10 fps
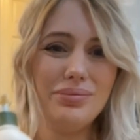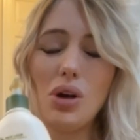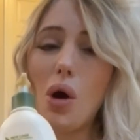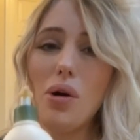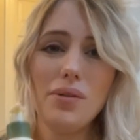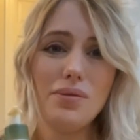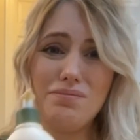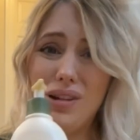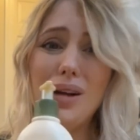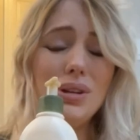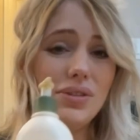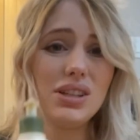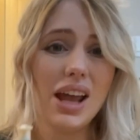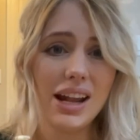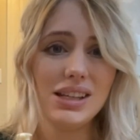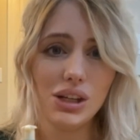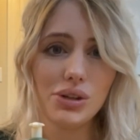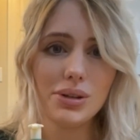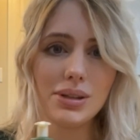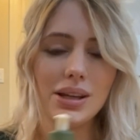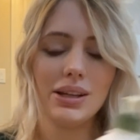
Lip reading: probably over 10 years.